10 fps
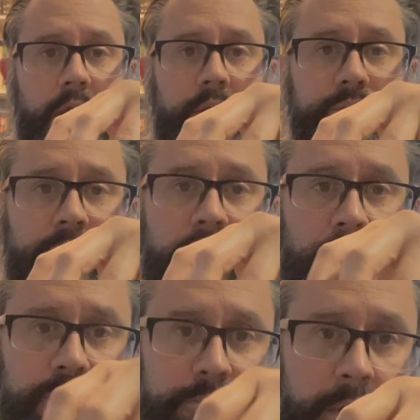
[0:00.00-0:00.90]
so that
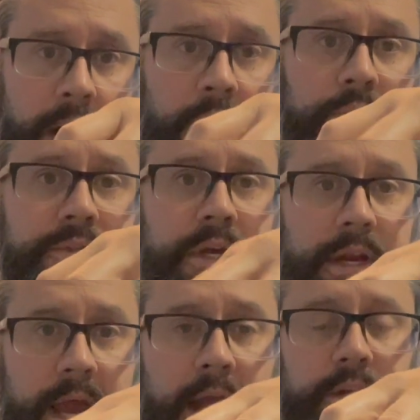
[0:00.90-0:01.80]
our spirals
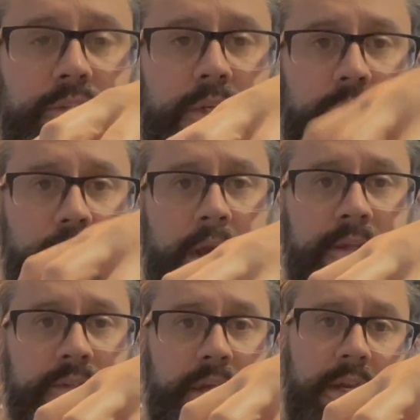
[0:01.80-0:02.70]
can actually
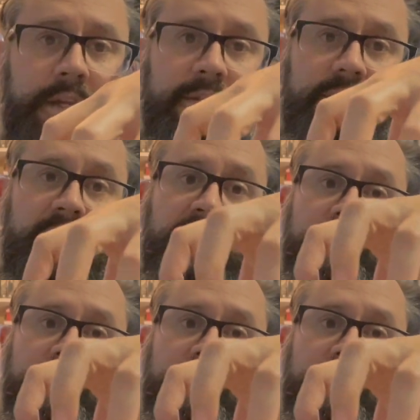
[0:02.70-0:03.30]
translate, instead of